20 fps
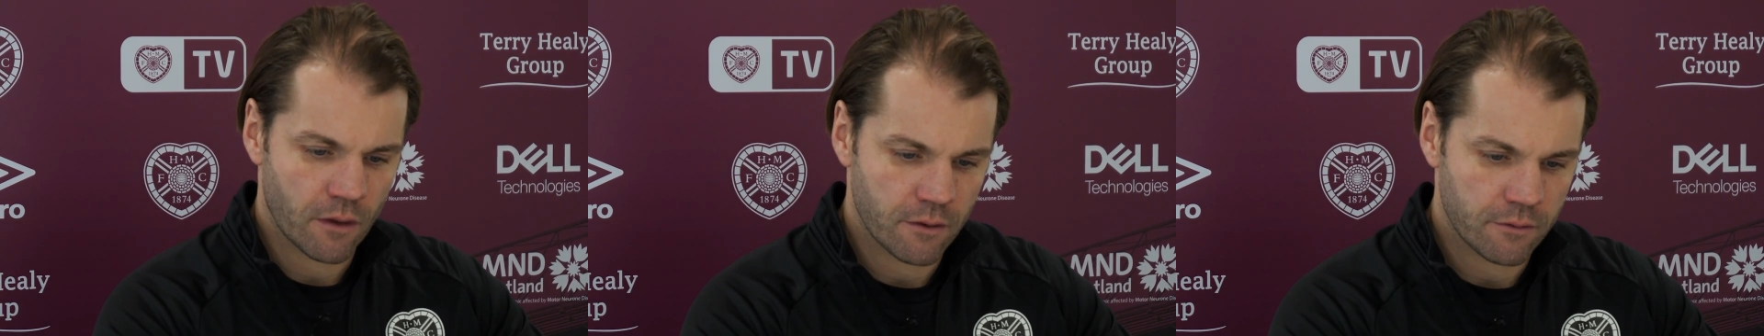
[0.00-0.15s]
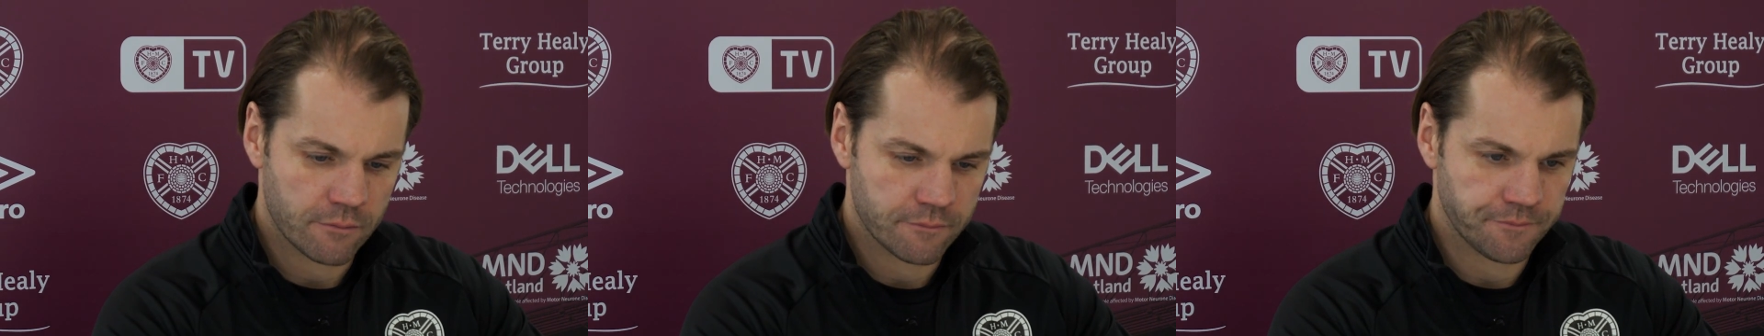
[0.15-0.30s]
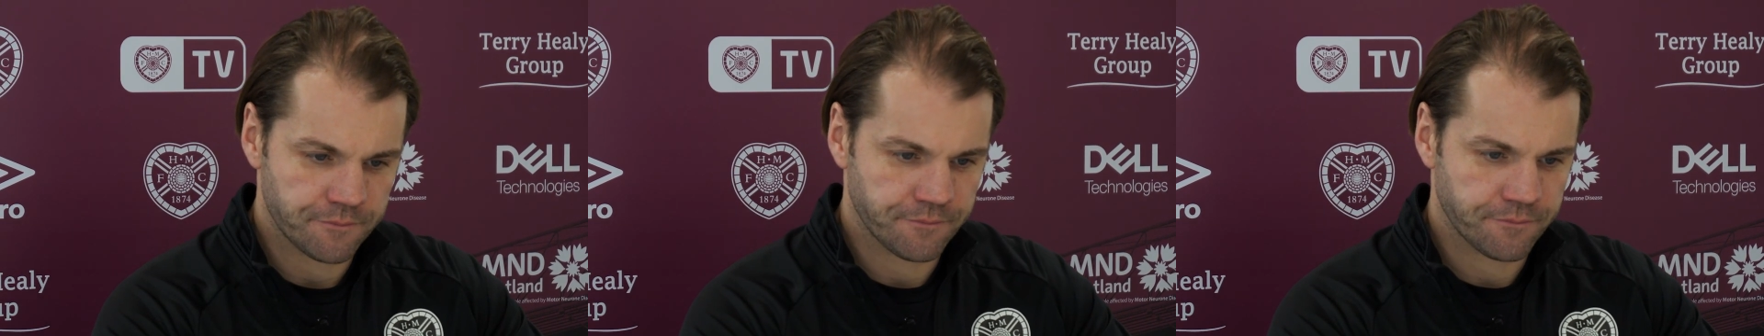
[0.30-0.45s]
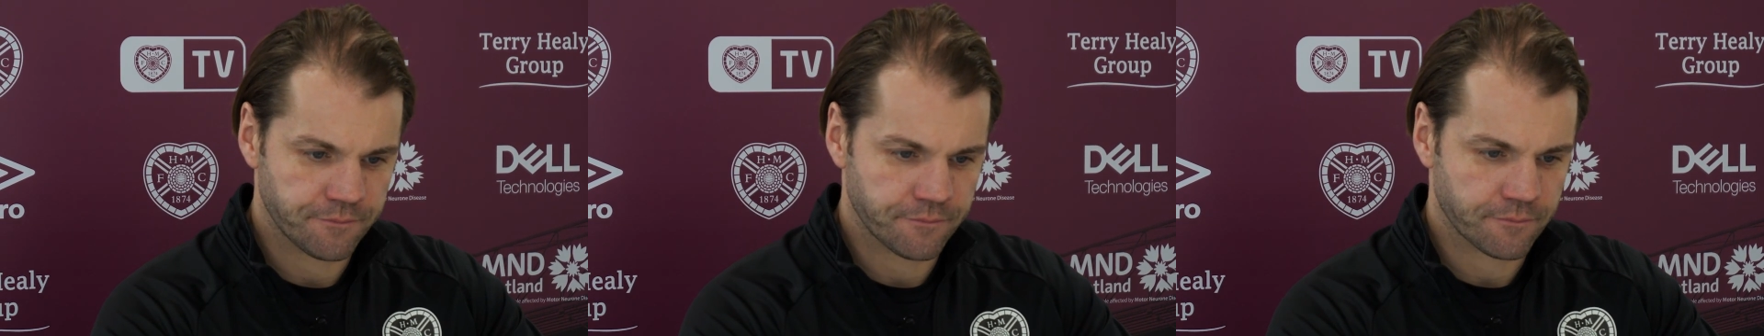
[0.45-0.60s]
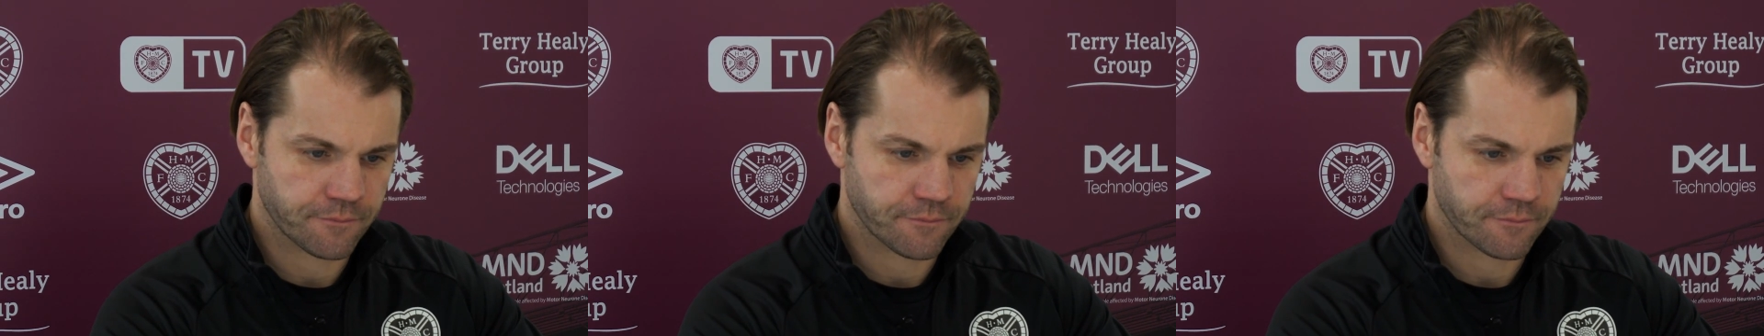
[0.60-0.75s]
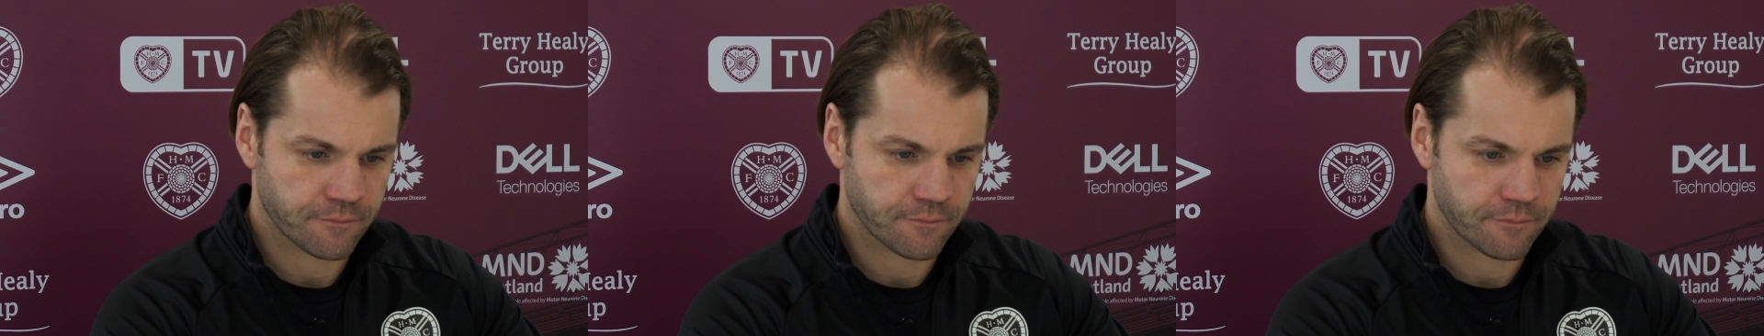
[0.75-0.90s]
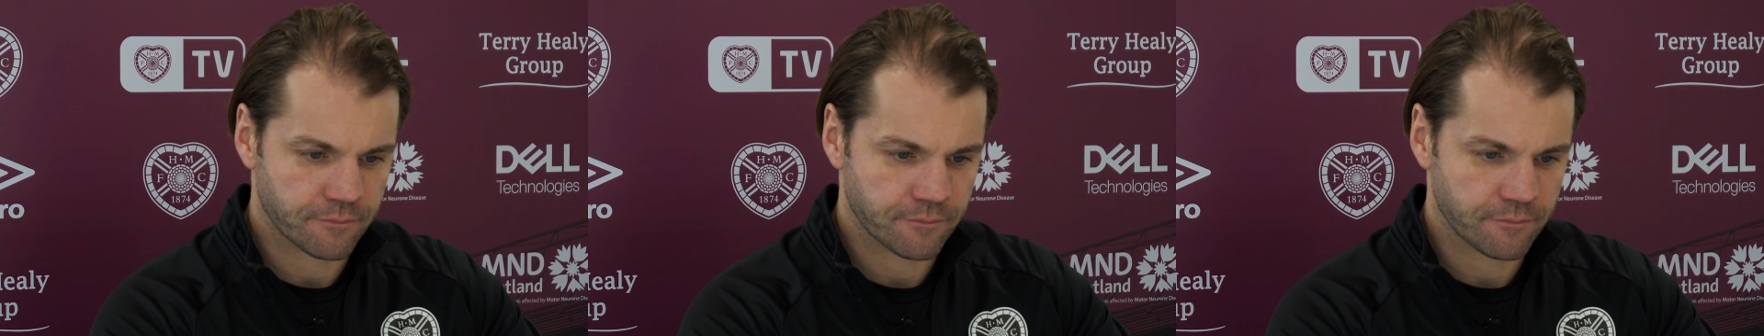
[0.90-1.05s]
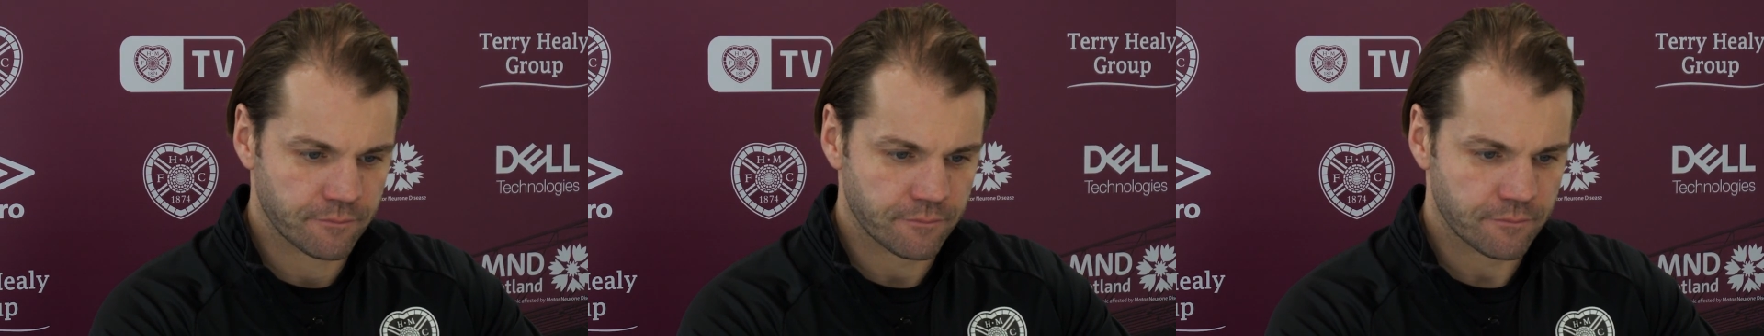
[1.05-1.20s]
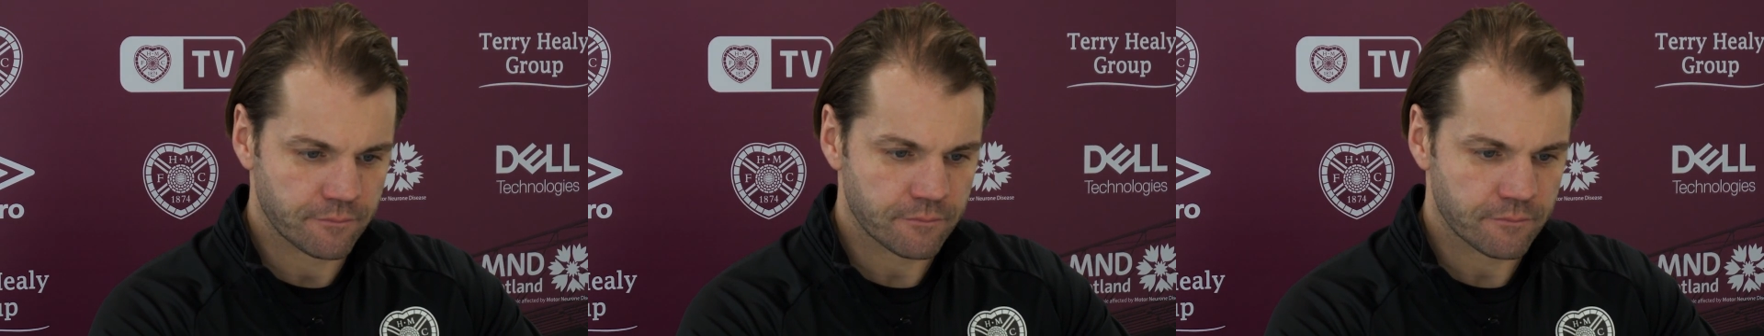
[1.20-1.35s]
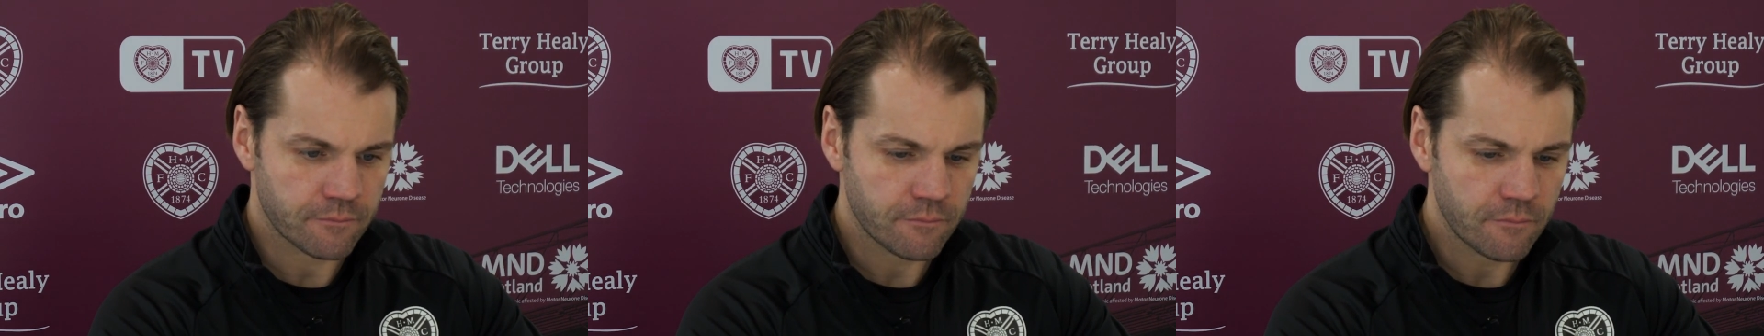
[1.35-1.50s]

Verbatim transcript: How much are you looking forward to it?